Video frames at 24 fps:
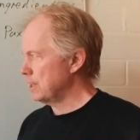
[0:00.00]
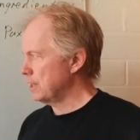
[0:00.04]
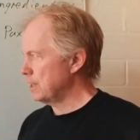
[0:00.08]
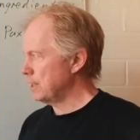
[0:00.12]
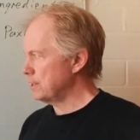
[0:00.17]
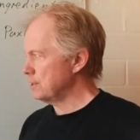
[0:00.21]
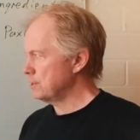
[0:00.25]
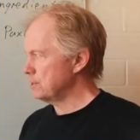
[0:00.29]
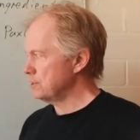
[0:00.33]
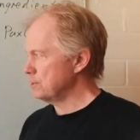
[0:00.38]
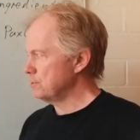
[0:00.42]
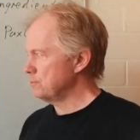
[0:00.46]

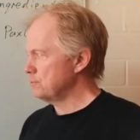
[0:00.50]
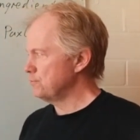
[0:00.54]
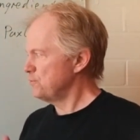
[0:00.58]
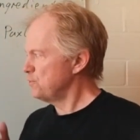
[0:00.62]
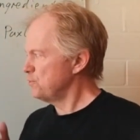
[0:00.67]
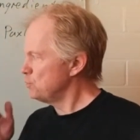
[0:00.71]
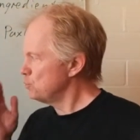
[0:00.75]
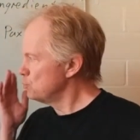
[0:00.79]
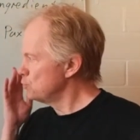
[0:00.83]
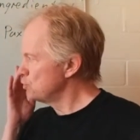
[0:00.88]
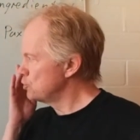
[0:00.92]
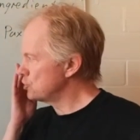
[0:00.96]
And in
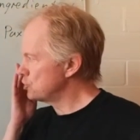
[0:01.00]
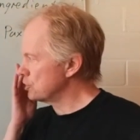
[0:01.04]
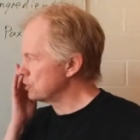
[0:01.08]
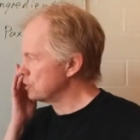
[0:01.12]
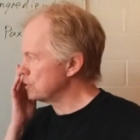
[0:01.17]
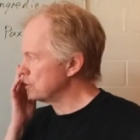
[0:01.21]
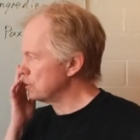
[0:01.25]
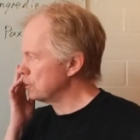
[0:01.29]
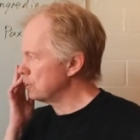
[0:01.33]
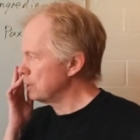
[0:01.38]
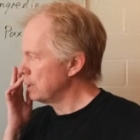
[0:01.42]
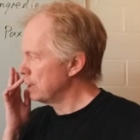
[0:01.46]

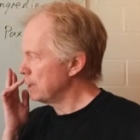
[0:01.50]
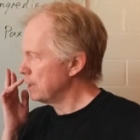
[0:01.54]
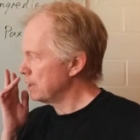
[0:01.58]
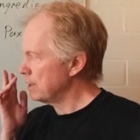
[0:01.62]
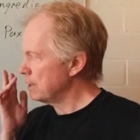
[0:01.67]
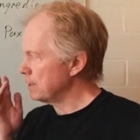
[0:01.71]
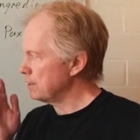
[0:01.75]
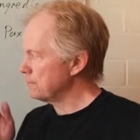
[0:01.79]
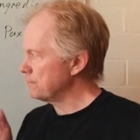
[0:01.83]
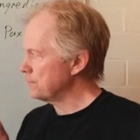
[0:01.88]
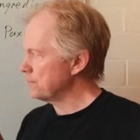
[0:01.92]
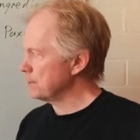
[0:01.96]
future,
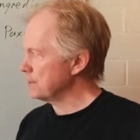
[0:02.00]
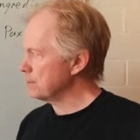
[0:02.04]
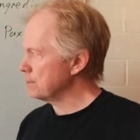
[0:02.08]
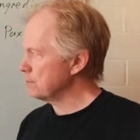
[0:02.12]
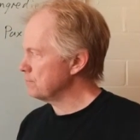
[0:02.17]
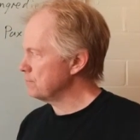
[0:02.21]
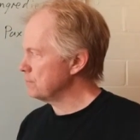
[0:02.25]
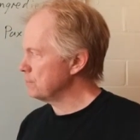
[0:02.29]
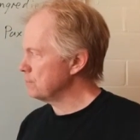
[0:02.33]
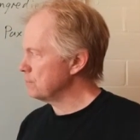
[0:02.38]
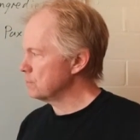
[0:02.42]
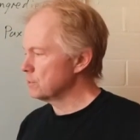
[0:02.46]
I
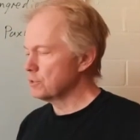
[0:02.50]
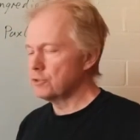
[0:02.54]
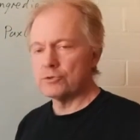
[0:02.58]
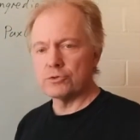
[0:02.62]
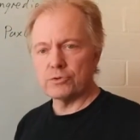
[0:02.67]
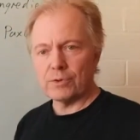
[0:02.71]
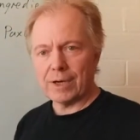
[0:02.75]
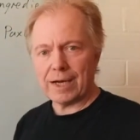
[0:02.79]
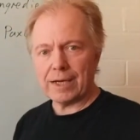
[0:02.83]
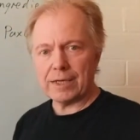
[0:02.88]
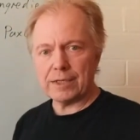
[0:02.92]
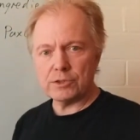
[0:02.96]
think we will
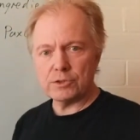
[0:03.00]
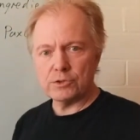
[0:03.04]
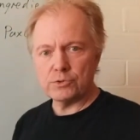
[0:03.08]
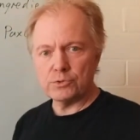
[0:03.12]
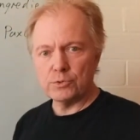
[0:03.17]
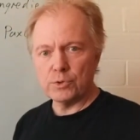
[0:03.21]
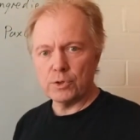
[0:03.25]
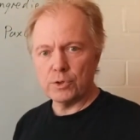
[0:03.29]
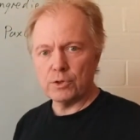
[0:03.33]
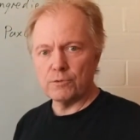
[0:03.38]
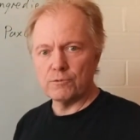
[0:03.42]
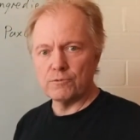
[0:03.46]
try
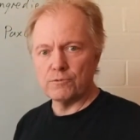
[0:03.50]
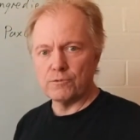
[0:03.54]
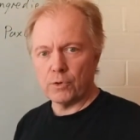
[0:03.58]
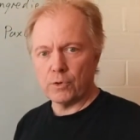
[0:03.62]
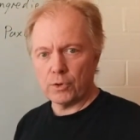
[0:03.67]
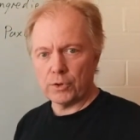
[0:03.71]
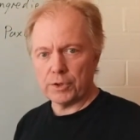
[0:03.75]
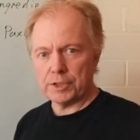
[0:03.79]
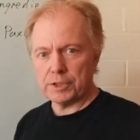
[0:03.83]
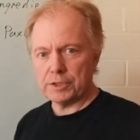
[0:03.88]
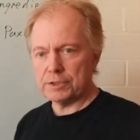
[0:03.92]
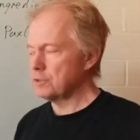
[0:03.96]
to
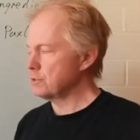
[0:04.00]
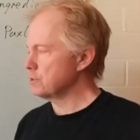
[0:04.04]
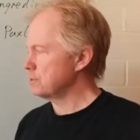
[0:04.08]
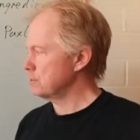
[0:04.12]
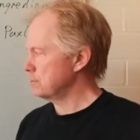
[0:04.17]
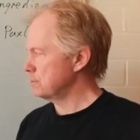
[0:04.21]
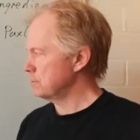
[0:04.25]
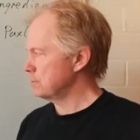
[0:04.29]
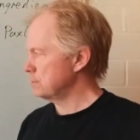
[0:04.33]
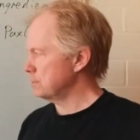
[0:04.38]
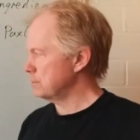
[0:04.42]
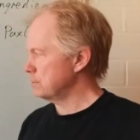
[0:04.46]
avoid
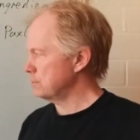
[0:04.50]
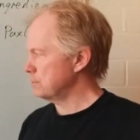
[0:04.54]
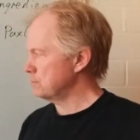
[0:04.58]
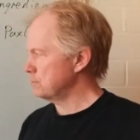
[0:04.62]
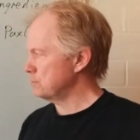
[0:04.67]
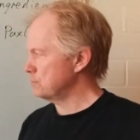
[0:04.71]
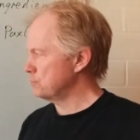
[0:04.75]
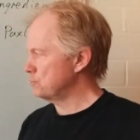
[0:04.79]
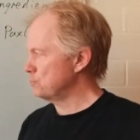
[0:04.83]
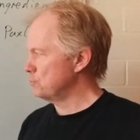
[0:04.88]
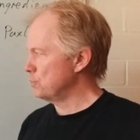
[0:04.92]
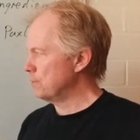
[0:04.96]
uh,
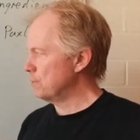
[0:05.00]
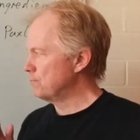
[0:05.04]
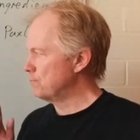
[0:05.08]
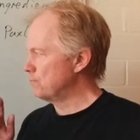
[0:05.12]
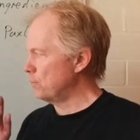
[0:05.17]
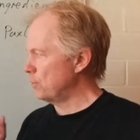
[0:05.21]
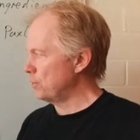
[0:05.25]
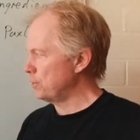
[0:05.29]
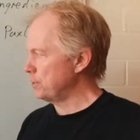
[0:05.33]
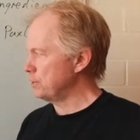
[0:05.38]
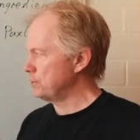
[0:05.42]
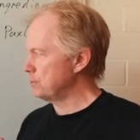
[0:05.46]
to
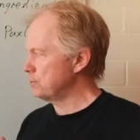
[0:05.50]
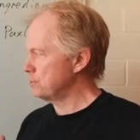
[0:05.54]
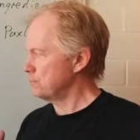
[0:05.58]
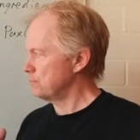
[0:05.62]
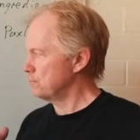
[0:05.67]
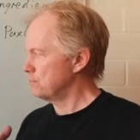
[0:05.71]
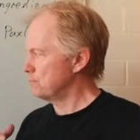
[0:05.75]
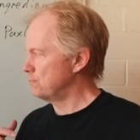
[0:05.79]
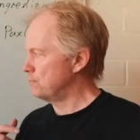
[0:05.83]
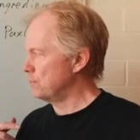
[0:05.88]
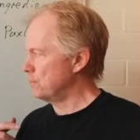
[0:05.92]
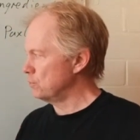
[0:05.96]
avoid
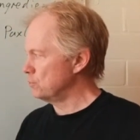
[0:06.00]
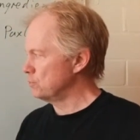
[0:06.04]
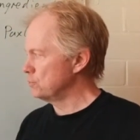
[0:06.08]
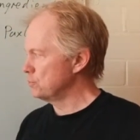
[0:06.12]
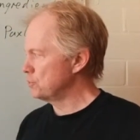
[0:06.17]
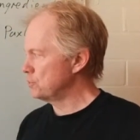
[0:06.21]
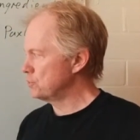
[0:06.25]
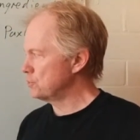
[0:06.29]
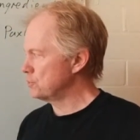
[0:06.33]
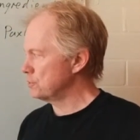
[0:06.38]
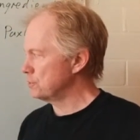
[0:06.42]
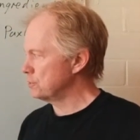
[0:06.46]

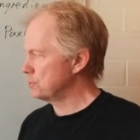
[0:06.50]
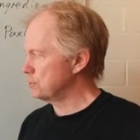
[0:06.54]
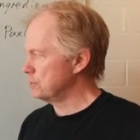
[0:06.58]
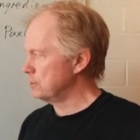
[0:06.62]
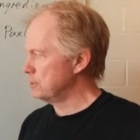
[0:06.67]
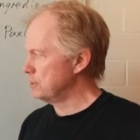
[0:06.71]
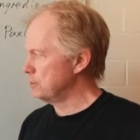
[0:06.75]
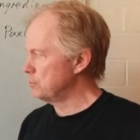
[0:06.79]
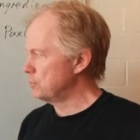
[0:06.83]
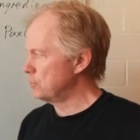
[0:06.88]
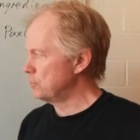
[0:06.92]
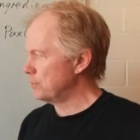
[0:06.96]
those uh,
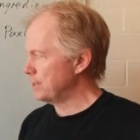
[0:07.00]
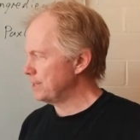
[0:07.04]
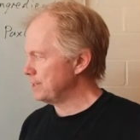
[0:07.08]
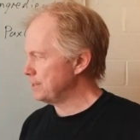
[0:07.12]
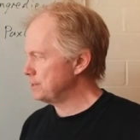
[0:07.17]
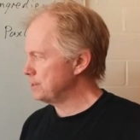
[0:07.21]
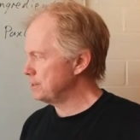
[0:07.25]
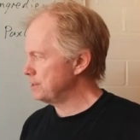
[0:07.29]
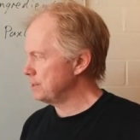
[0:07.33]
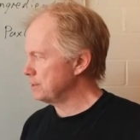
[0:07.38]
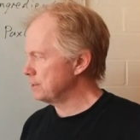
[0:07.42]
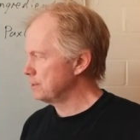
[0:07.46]

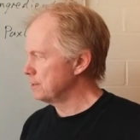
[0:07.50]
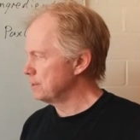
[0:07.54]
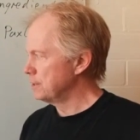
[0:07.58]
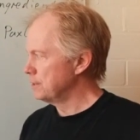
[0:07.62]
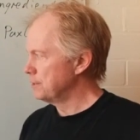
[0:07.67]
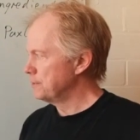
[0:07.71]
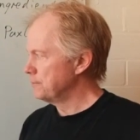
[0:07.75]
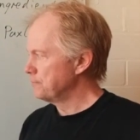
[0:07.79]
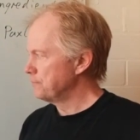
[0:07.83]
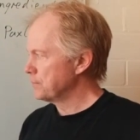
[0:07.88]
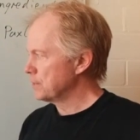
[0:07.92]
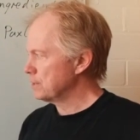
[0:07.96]
deliberating
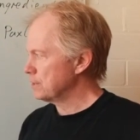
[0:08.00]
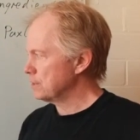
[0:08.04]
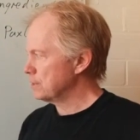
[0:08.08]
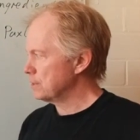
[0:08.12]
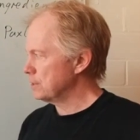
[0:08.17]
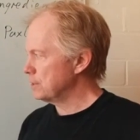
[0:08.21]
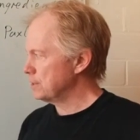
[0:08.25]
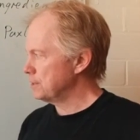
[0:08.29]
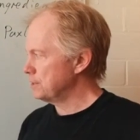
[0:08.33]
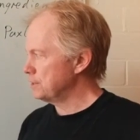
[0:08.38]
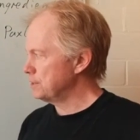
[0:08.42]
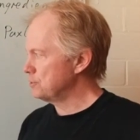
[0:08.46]

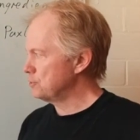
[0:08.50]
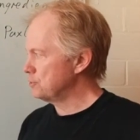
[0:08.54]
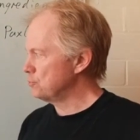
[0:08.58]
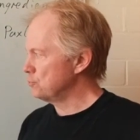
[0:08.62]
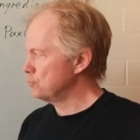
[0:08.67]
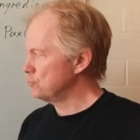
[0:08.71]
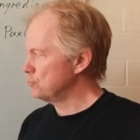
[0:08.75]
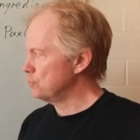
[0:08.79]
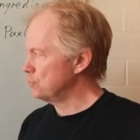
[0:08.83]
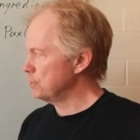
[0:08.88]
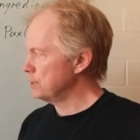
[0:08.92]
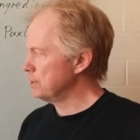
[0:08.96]
uh,
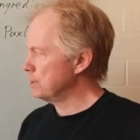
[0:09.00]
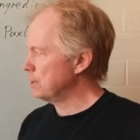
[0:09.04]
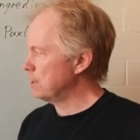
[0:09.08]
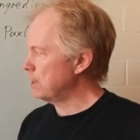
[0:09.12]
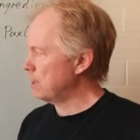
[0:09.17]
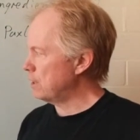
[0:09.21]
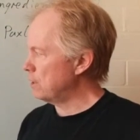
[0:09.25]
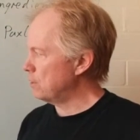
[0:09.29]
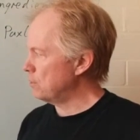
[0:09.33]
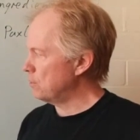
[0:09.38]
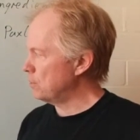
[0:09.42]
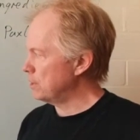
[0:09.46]
into
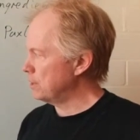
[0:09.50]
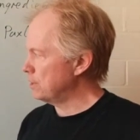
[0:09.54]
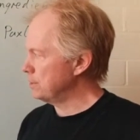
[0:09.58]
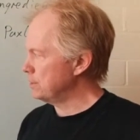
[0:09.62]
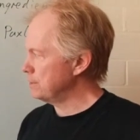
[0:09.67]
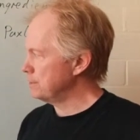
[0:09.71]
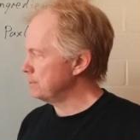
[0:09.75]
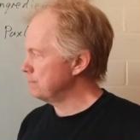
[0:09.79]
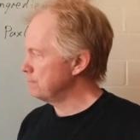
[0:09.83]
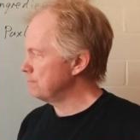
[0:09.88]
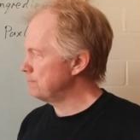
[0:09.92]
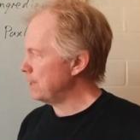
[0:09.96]
in
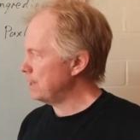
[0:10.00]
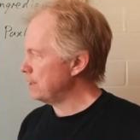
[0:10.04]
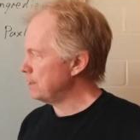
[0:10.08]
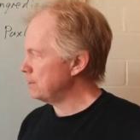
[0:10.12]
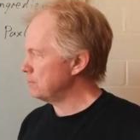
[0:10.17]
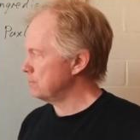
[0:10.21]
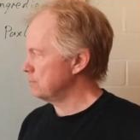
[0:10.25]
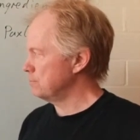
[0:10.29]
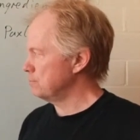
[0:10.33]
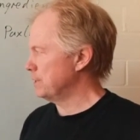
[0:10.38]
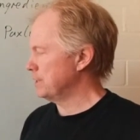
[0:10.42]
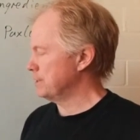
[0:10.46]
our
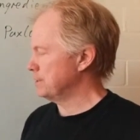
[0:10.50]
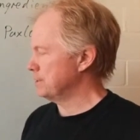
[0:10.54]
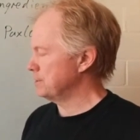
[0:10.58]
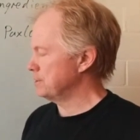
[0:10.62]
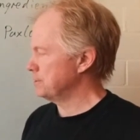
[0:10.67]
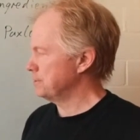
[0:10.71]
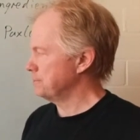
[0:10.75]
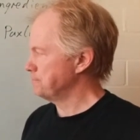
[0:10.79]
environment.